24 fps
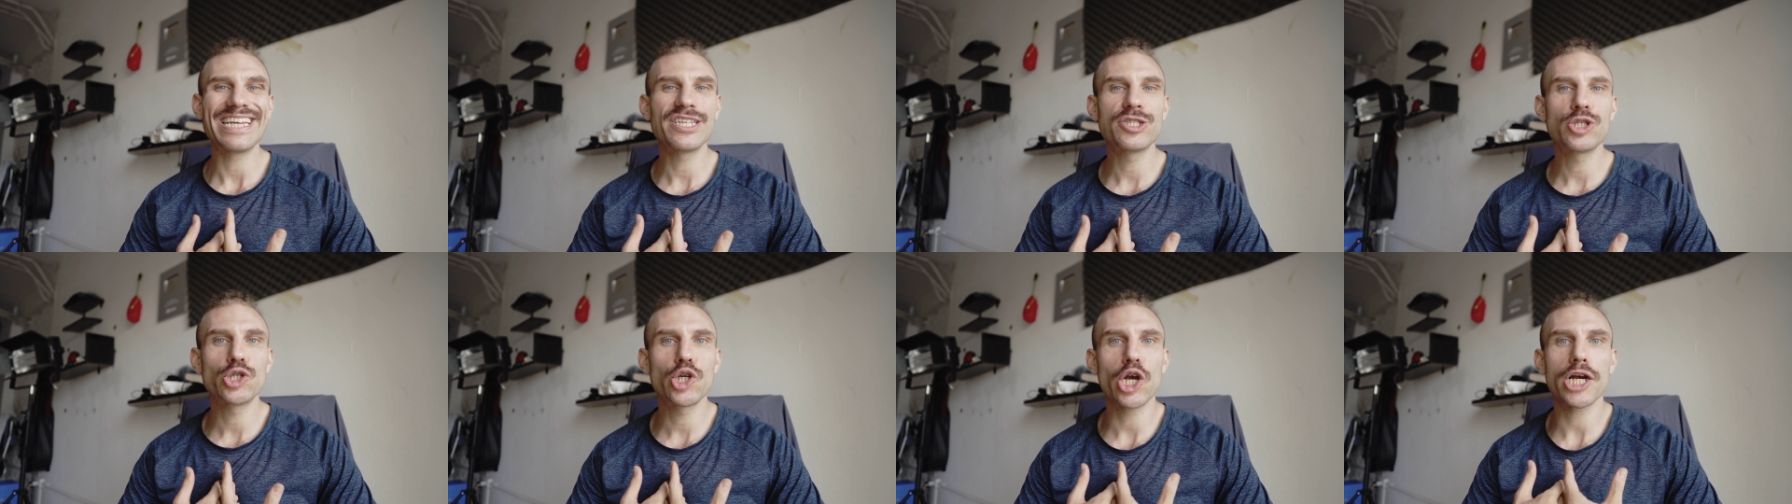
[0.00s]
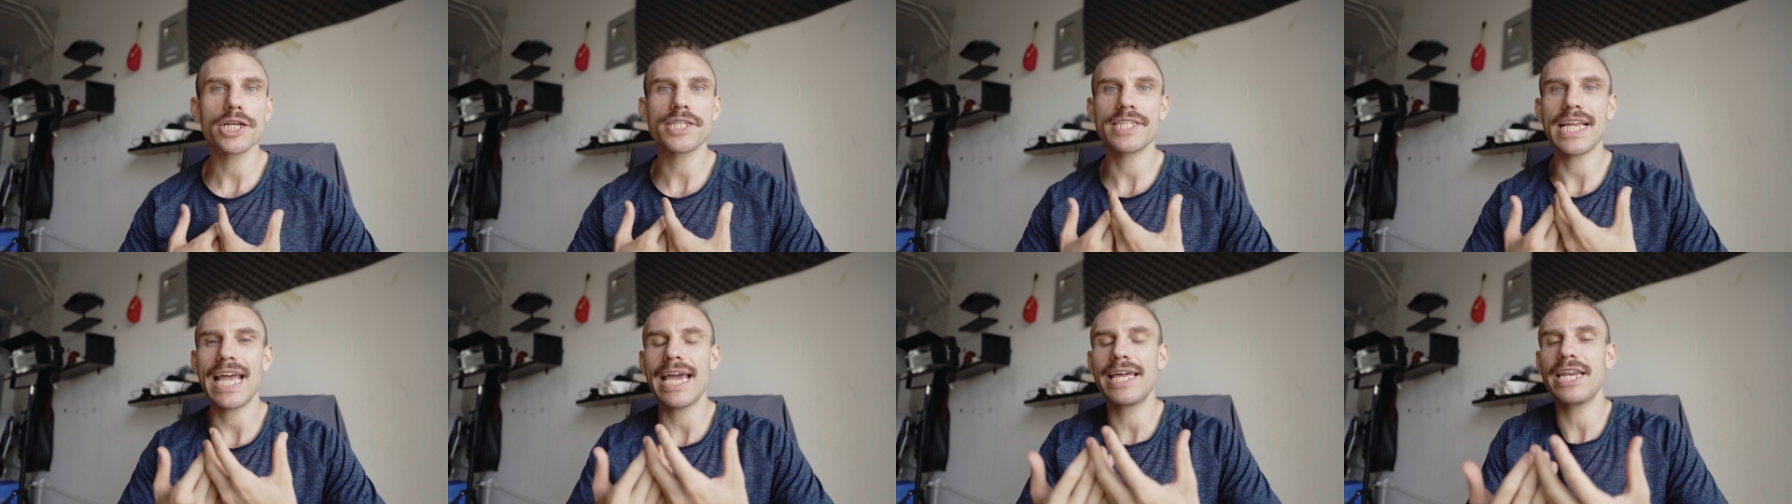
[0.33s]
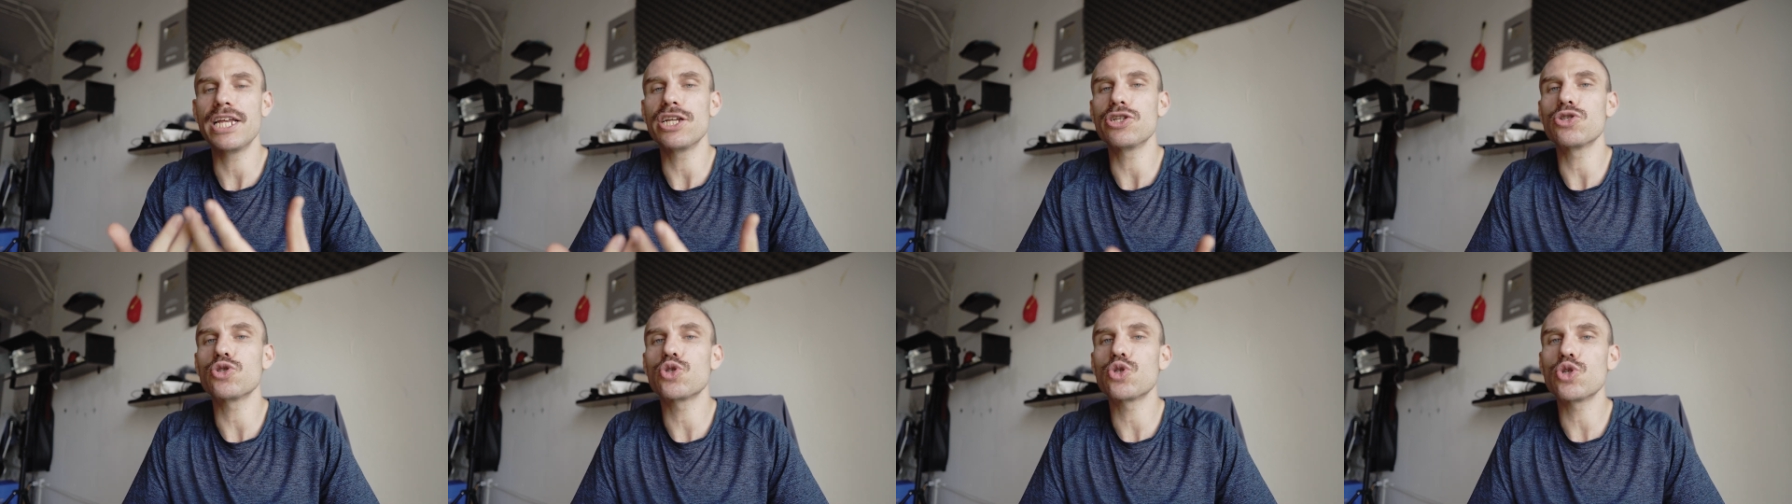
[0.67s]
is just an
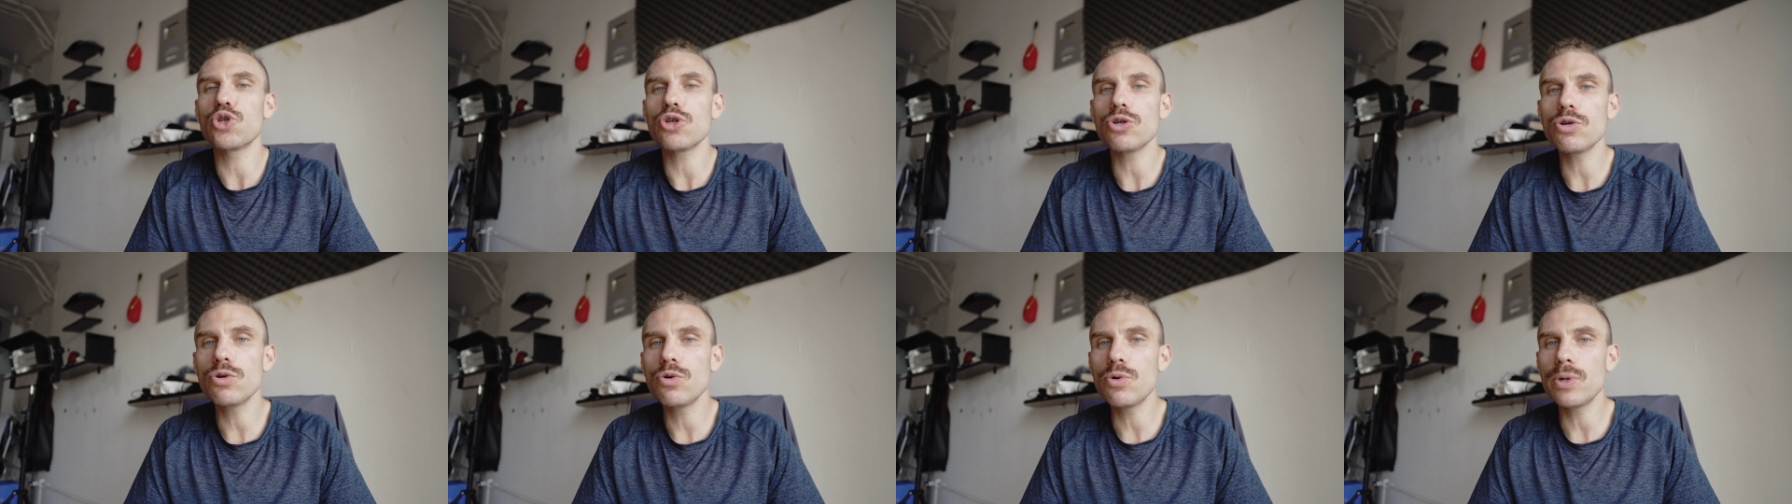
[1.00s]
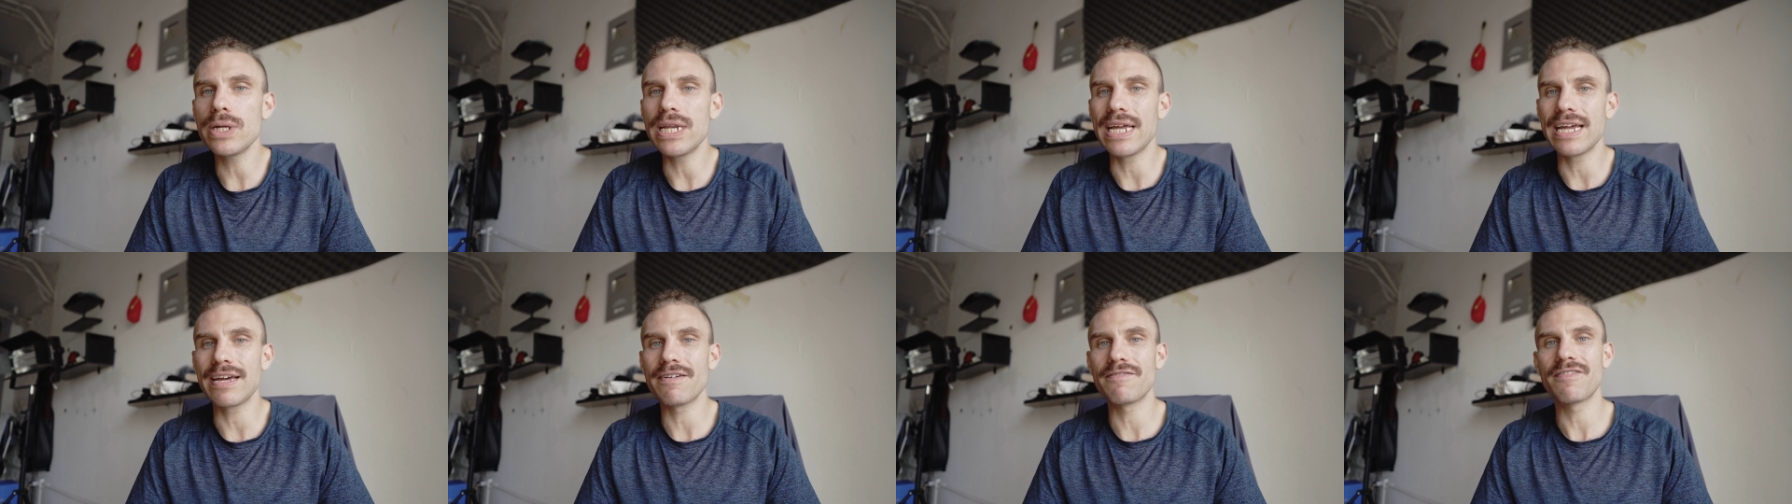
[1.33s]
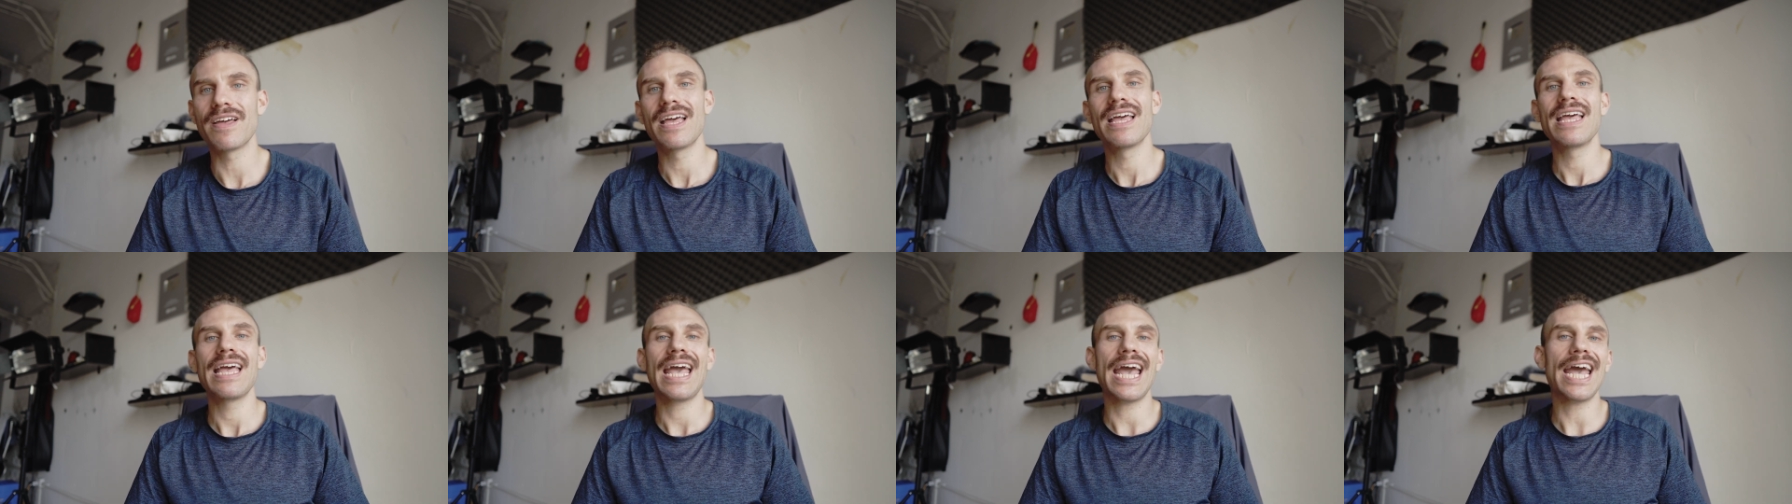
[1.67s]

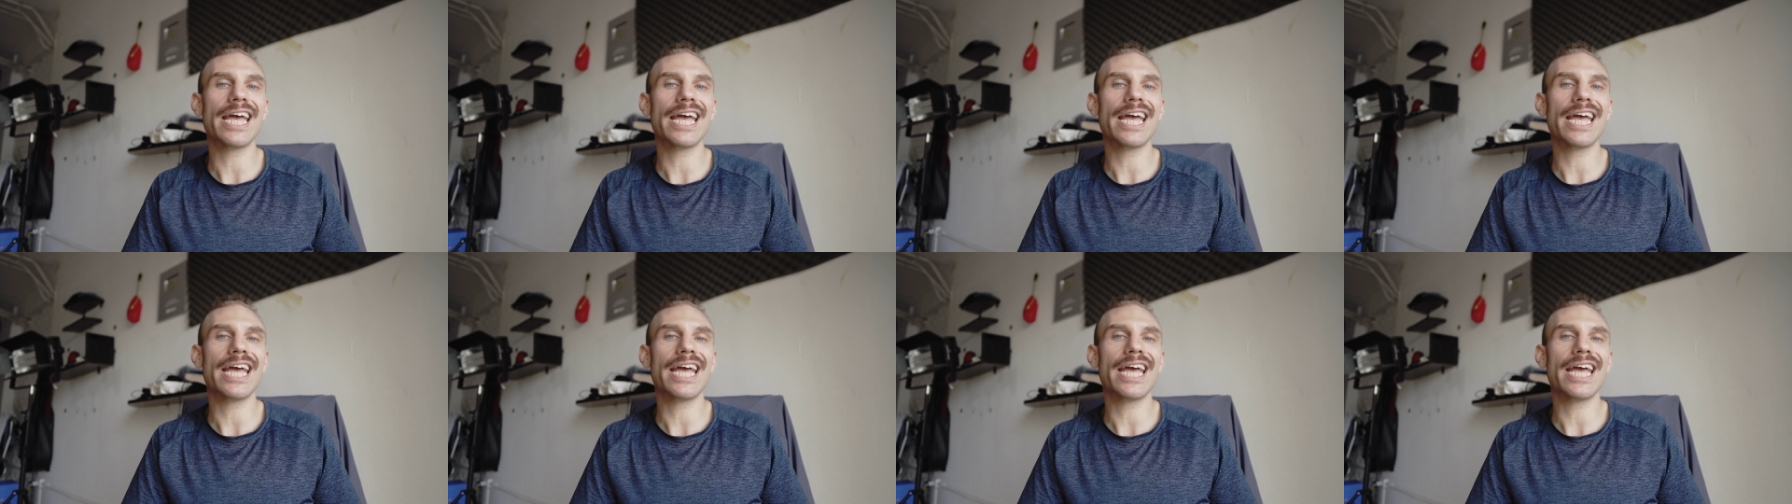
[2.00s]
intuitive